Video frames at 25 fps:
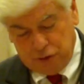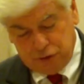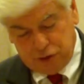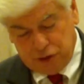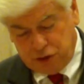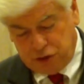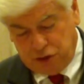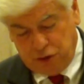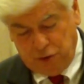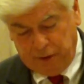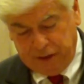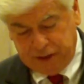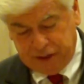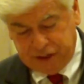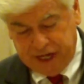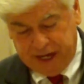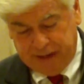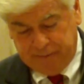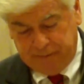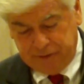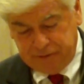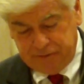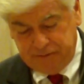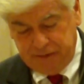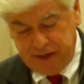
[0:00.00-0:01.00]
Those are two
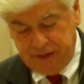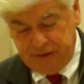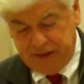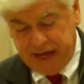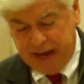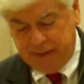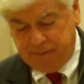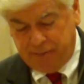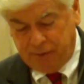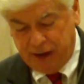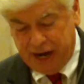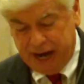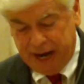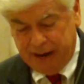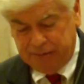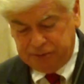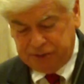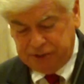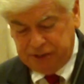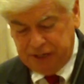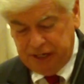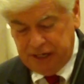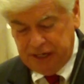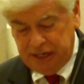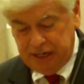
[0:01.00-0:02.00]
examples. And that
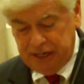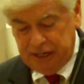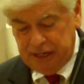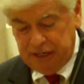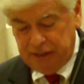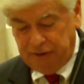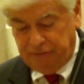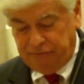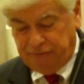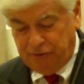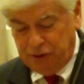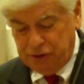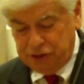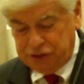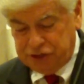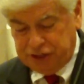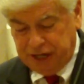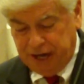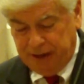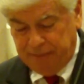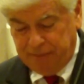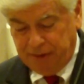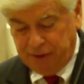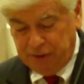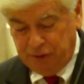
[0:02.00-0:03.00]
perhaps the first
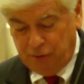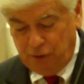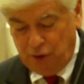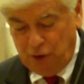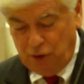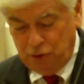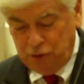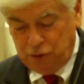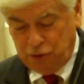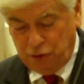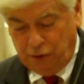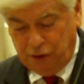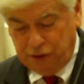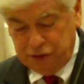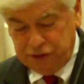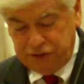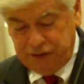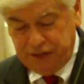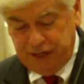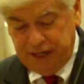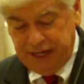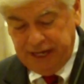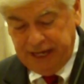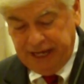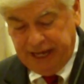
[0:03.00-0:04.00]
step on the road towards
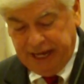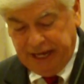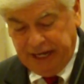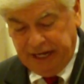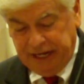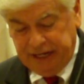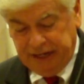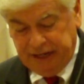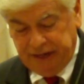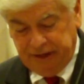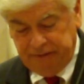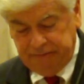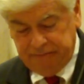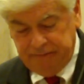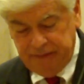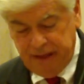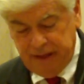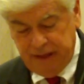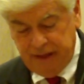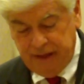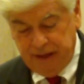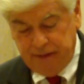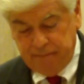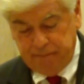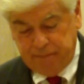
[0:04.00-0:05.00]
healing
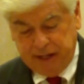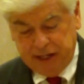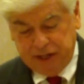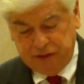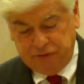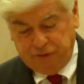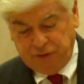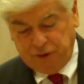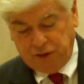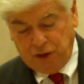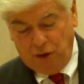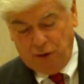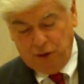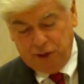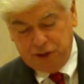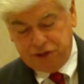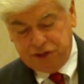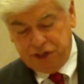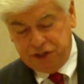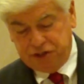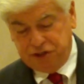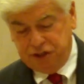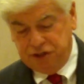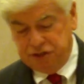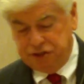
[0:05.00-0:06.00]
and peaceful
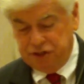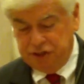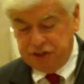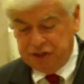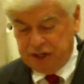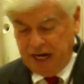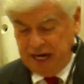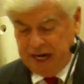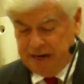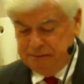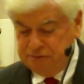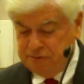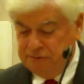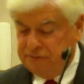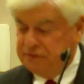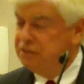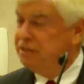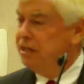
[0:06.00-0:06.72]
coexistence in times of